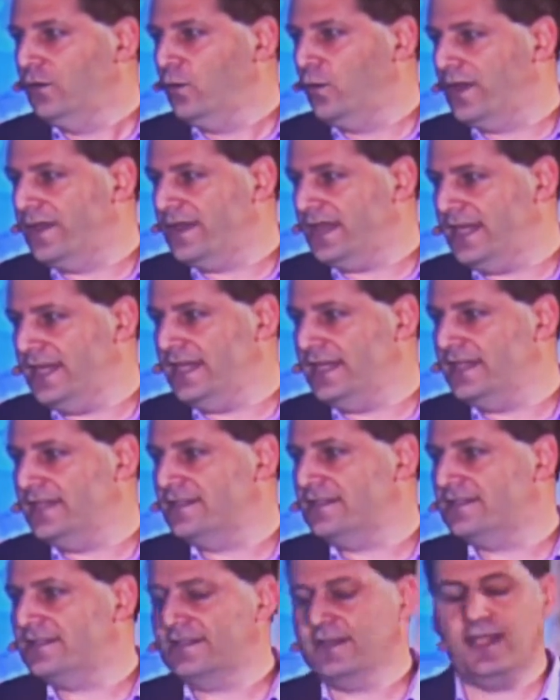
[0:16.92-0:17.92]
with
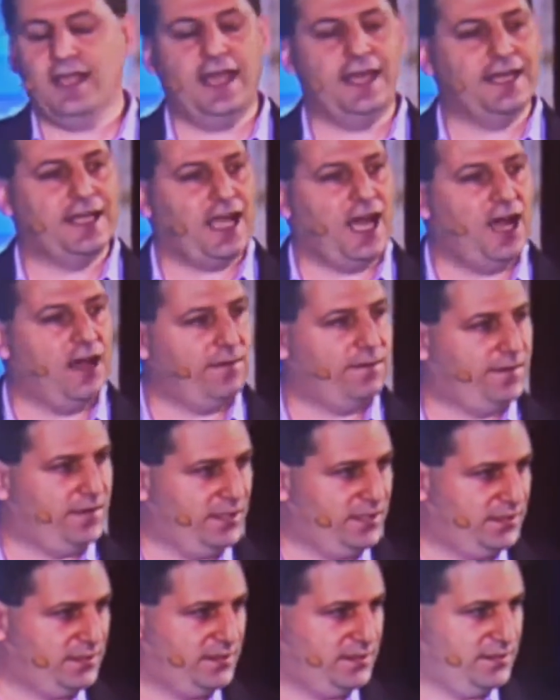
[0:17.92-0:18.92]
ease and
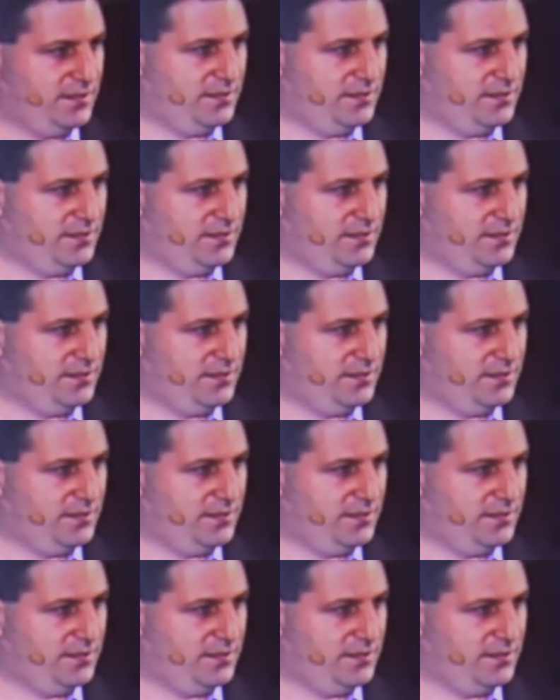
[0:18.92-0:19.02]
confidence.